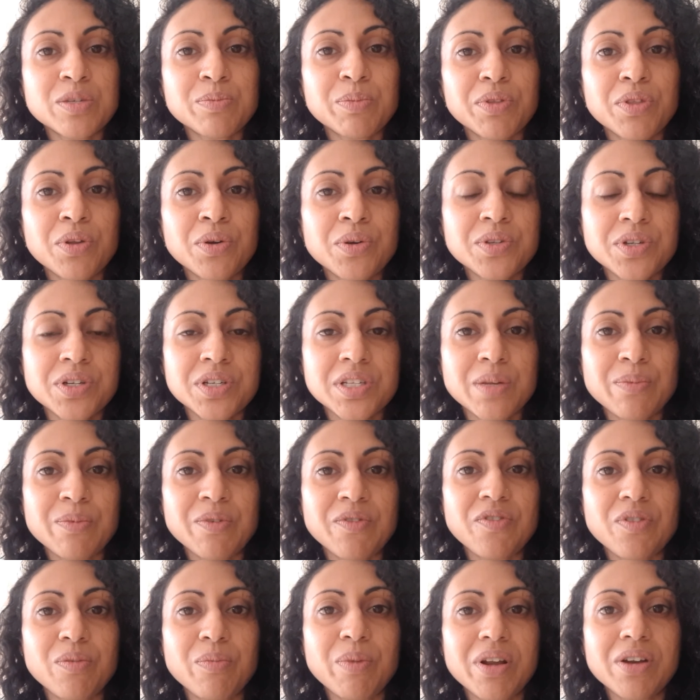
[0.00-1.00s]
But those are some
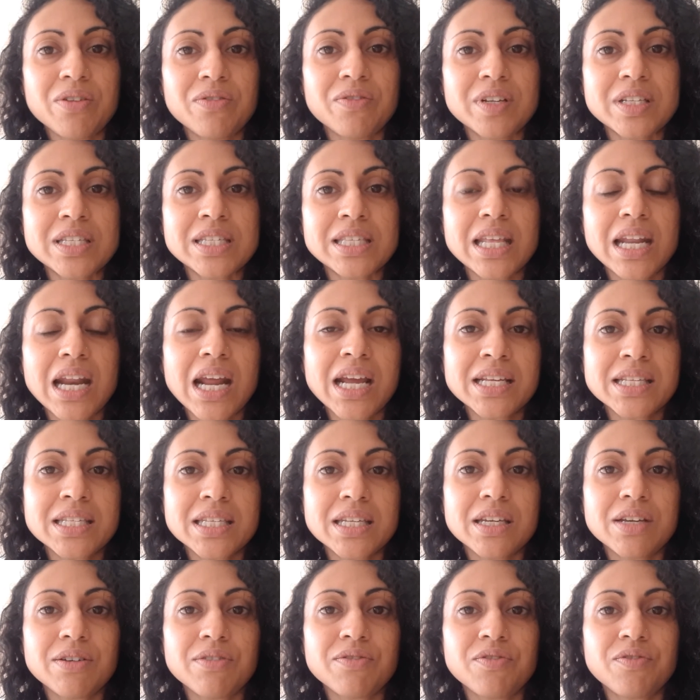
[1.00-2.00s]
of the benefits that I
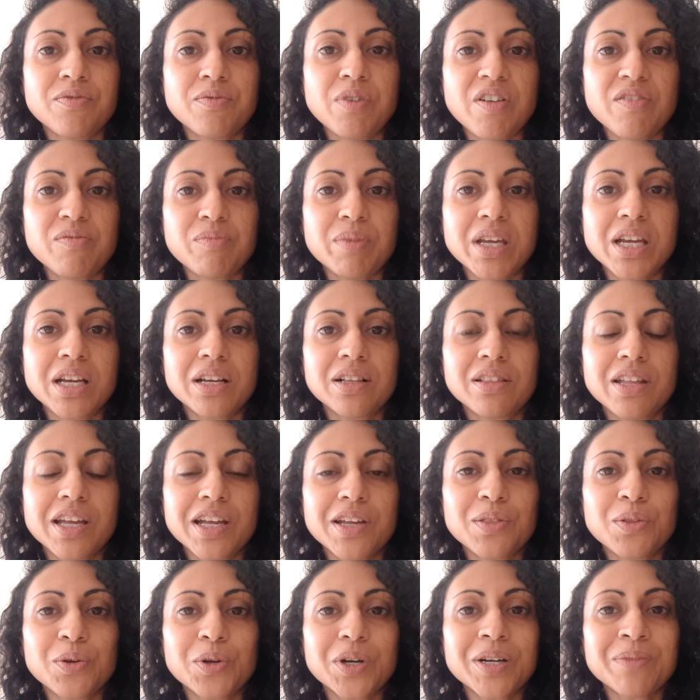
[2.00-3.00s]
see of, of being a
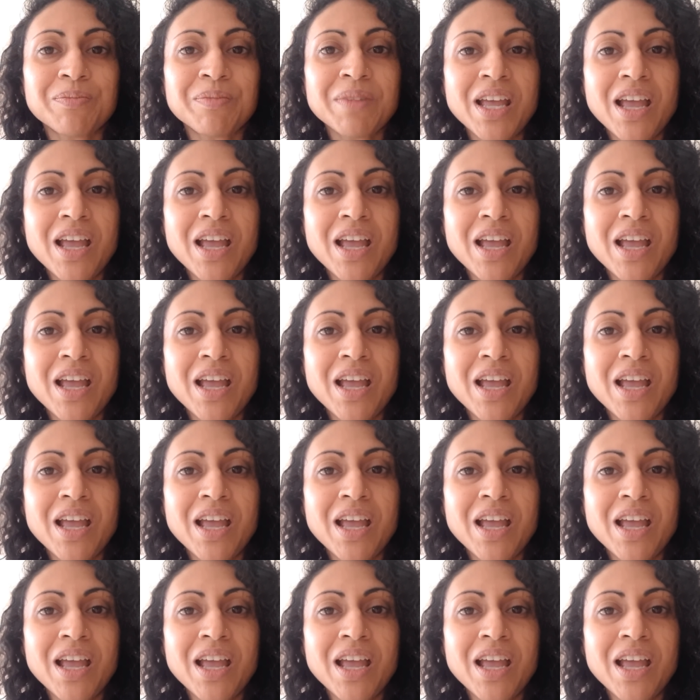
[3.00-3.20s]
landlord.